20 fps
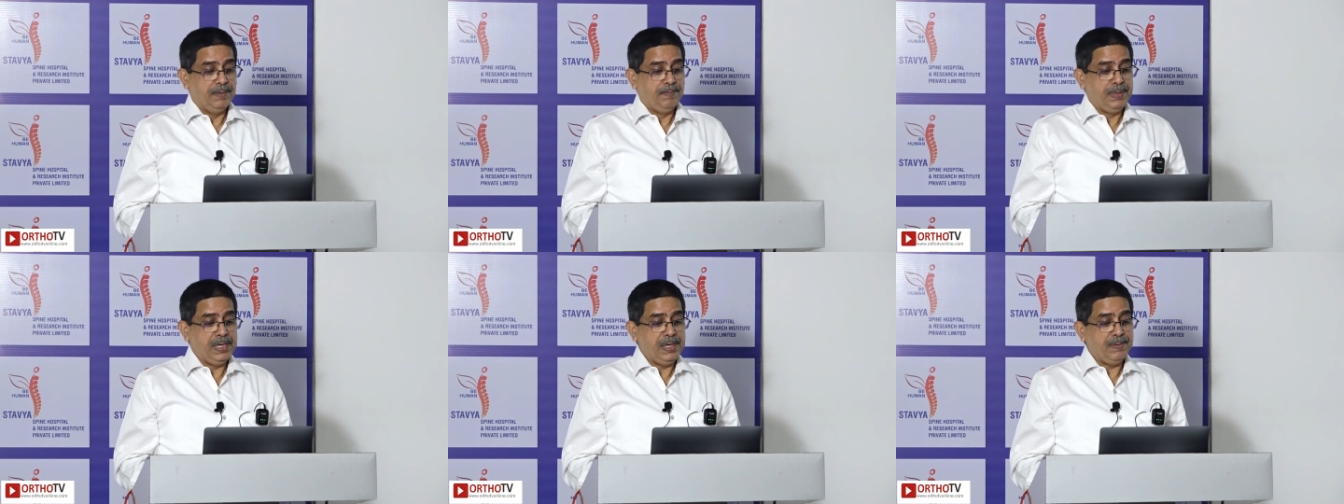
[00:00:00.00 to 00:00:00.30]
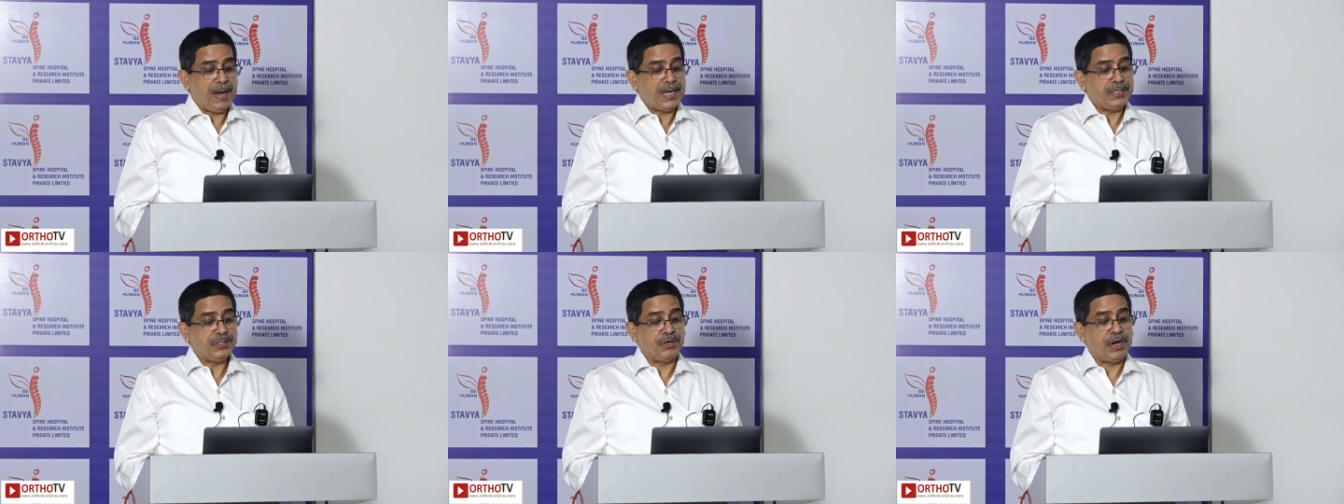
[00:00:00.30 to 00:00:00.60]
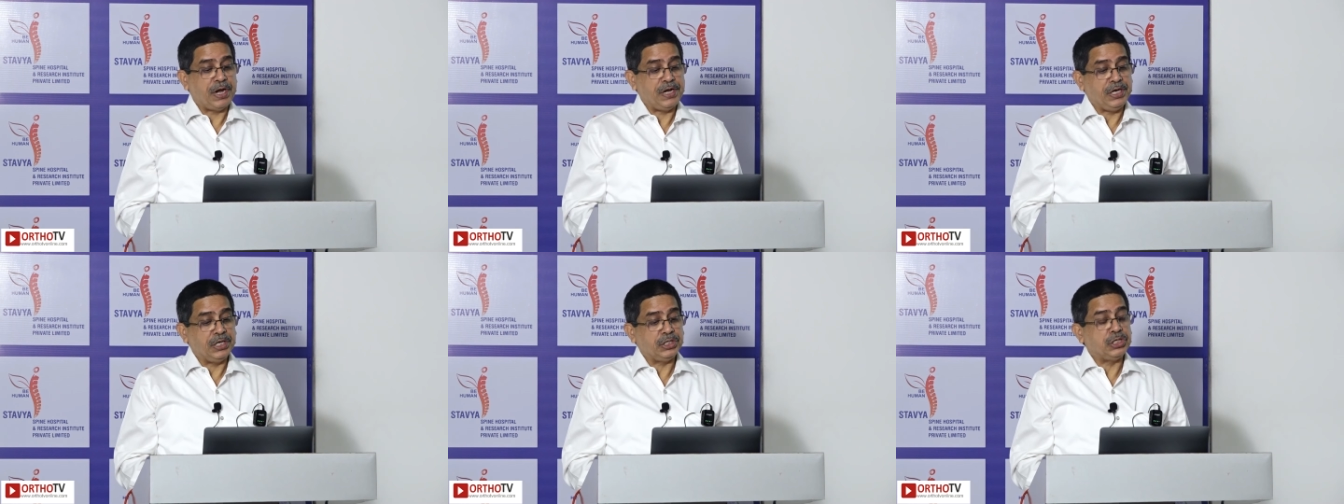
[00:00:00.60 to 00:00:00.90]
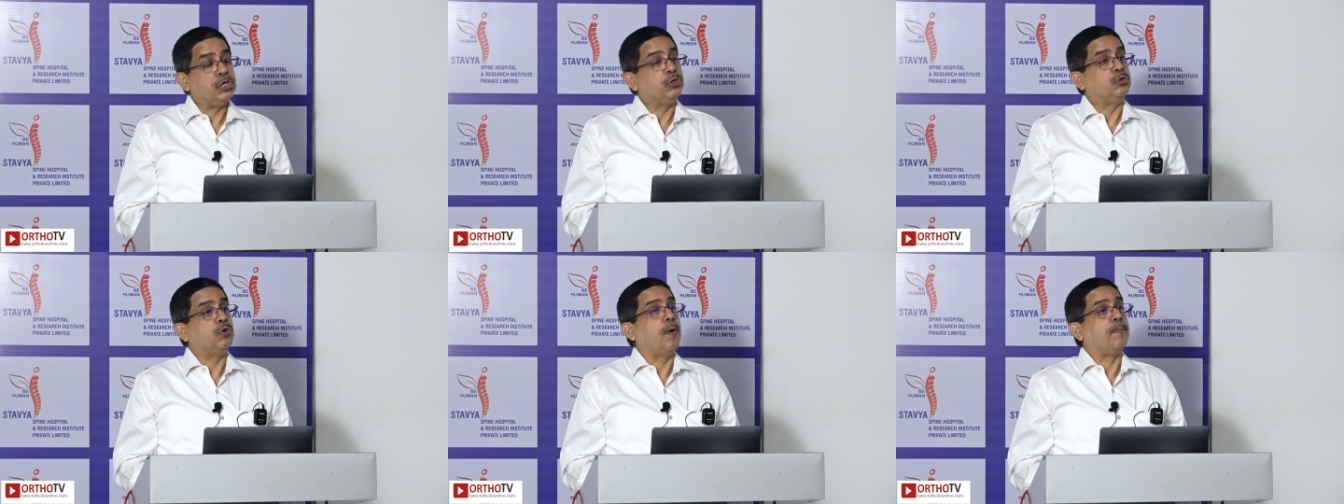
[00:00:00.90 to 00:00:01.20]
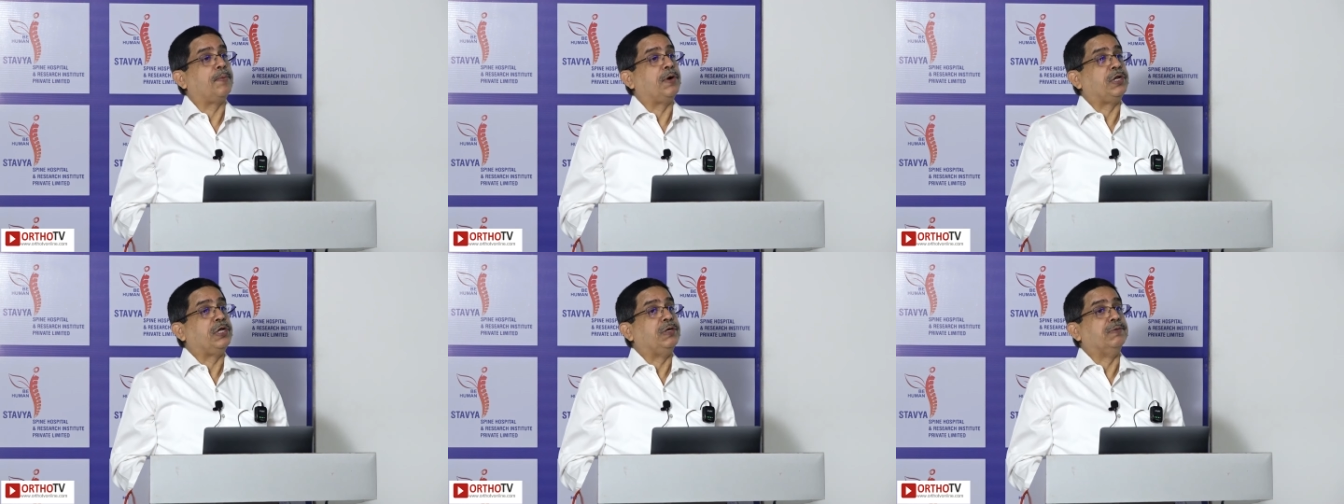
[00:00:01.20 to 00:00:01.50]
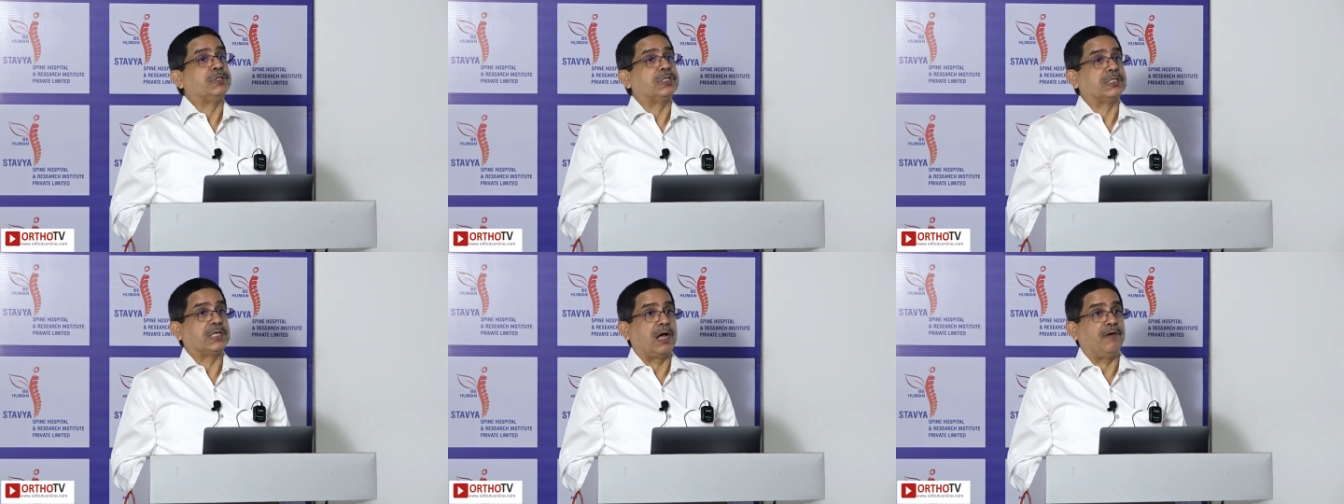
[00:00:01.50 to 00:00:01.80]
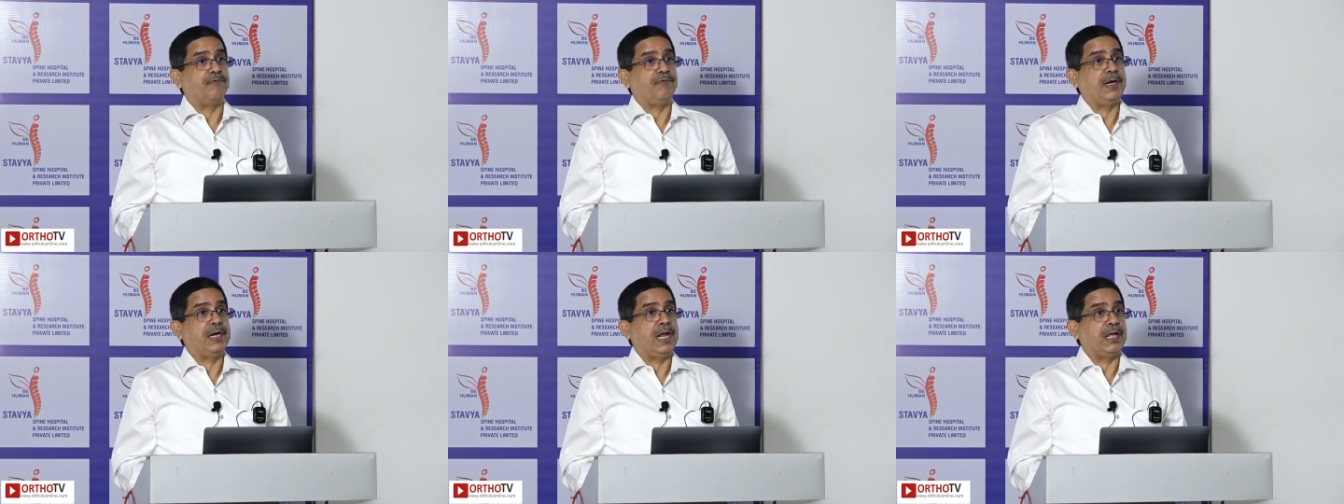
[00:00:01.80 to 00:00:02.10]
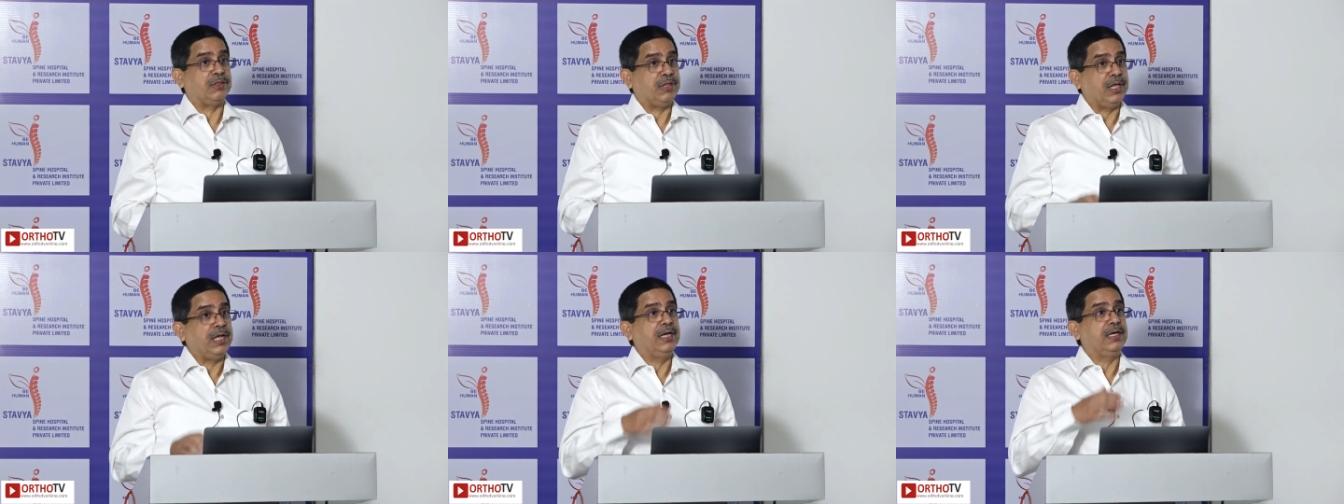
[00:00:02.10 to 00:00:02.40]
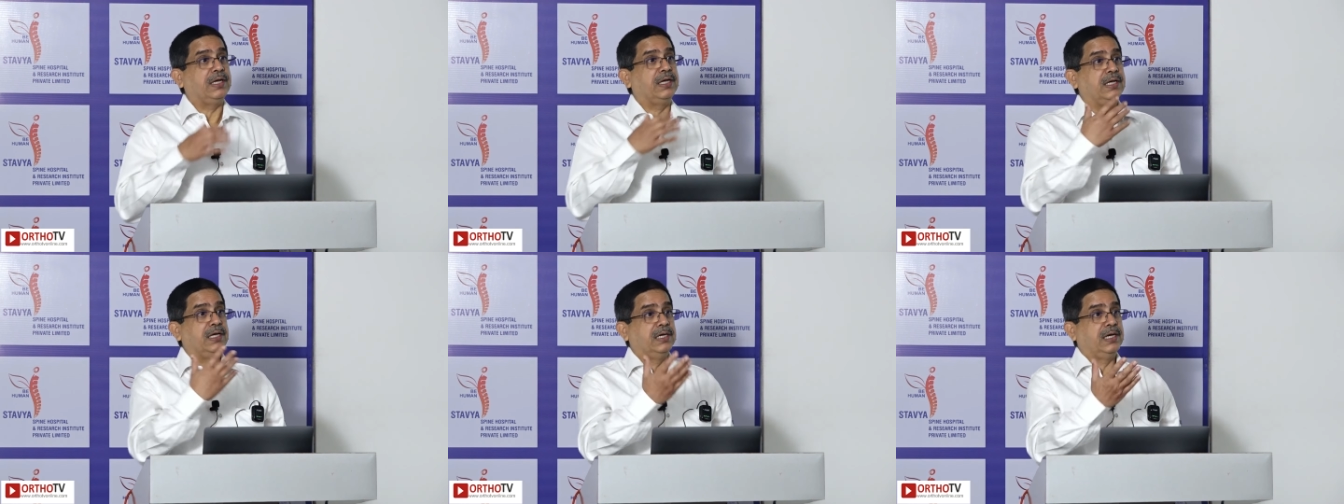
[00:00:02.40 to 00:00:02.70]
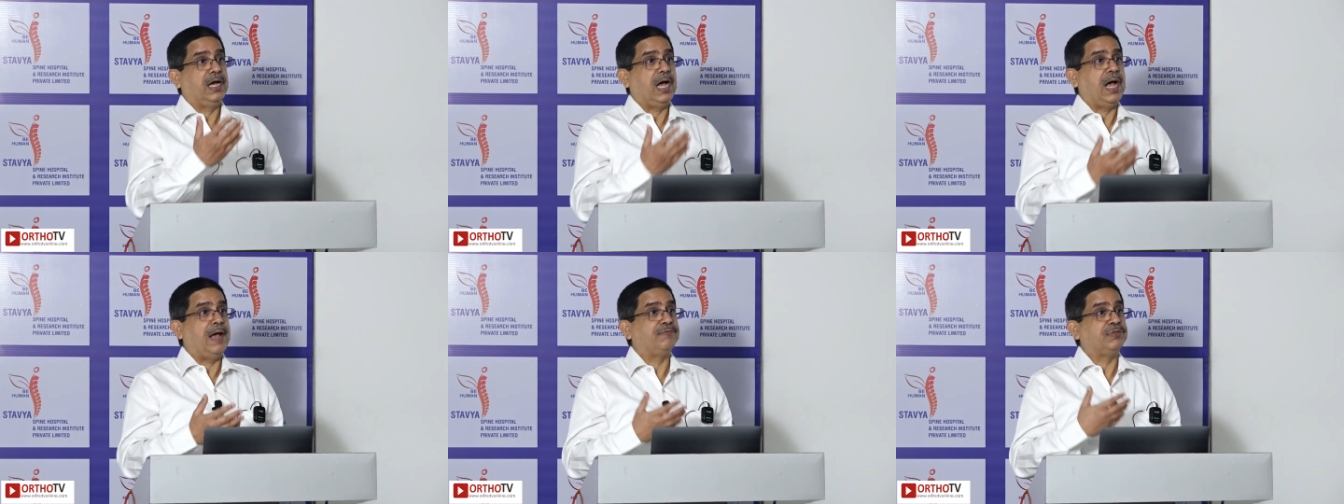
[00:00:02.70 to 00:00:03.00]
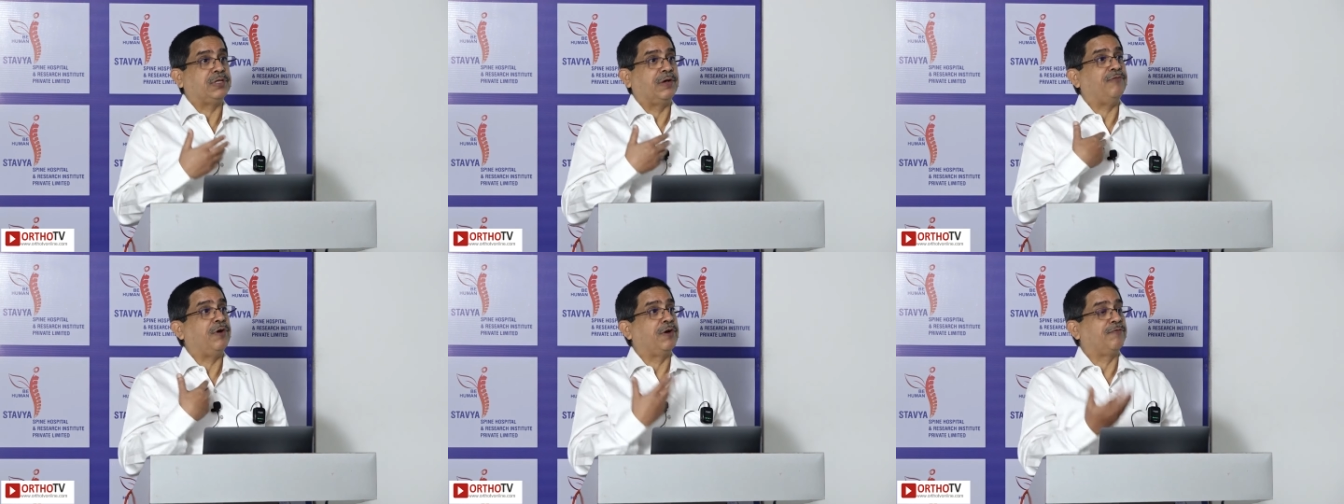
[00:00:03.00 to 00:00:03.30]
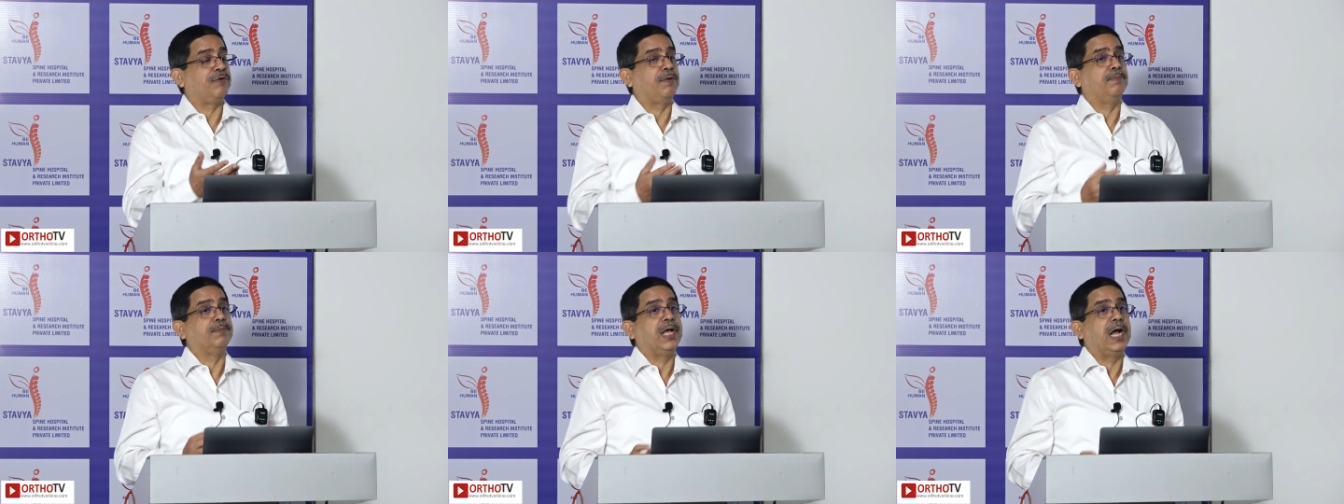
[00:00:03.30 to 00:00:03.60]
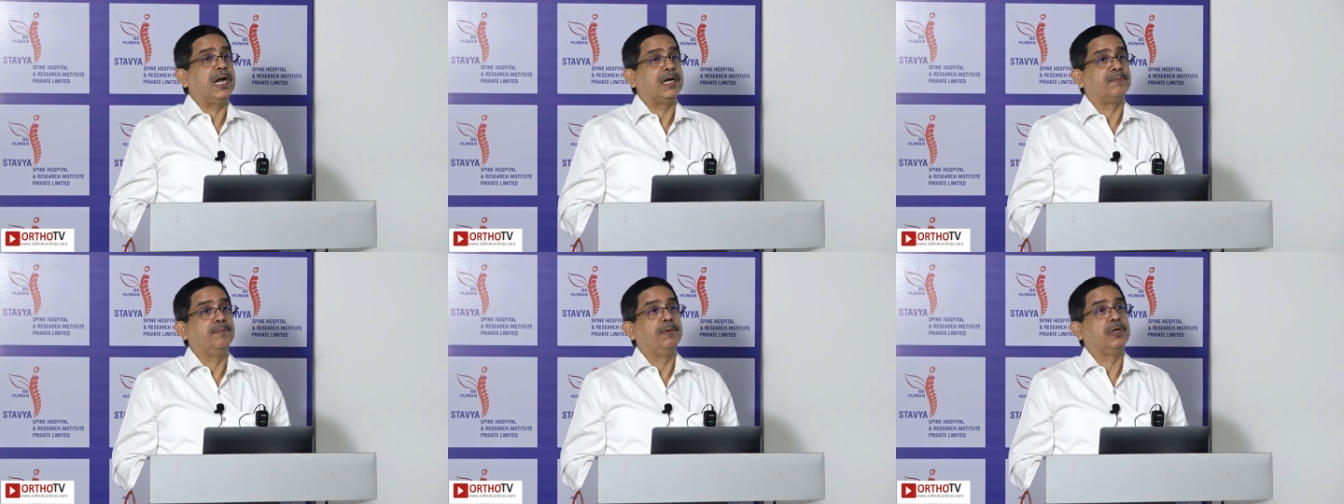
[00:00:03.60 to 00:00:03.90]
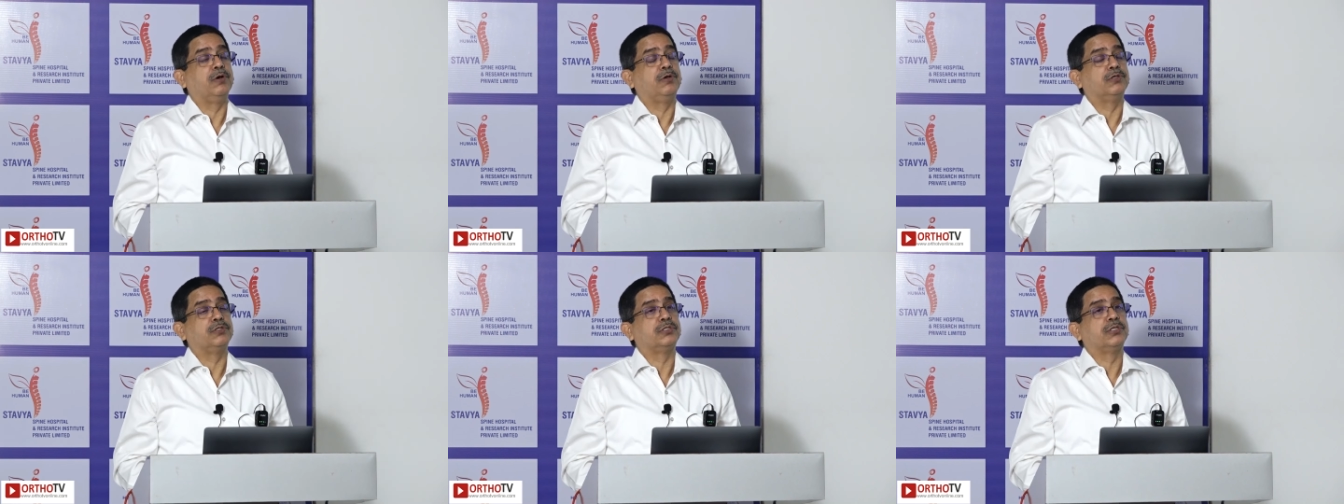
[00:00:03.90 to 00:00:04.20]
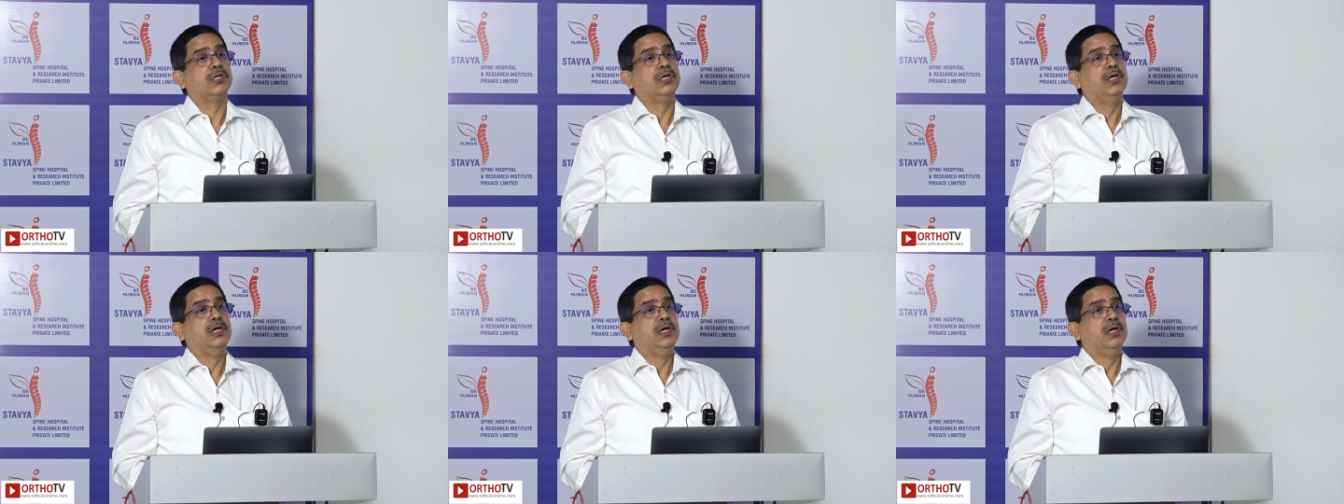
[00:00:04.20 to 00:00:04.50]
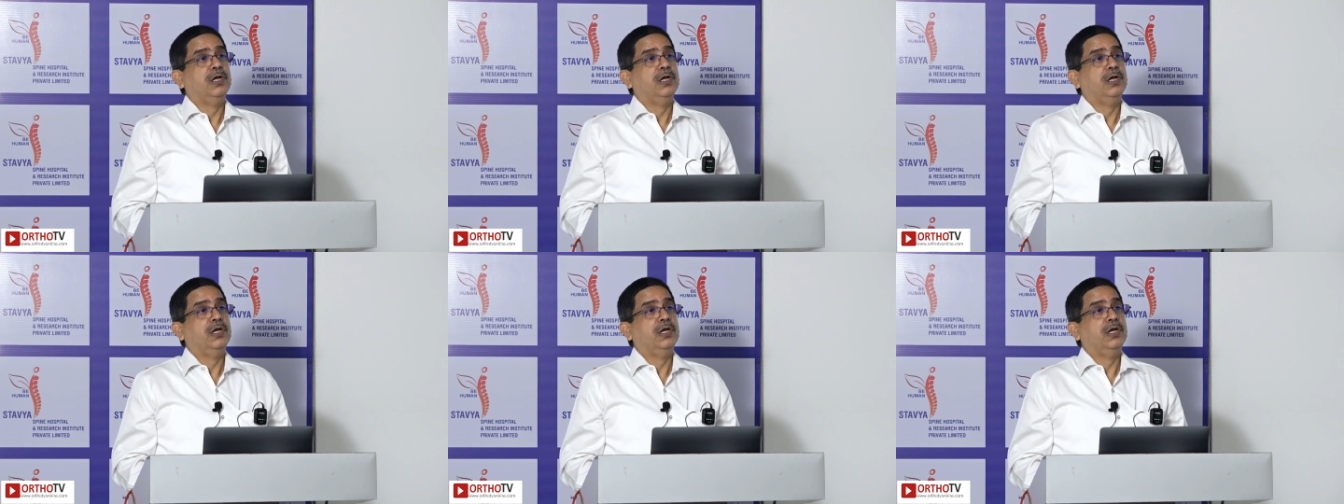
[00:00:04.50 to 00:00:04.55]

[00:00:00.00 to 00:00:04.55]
Minimize radiation to operating staff, and I think I've suffered from that, because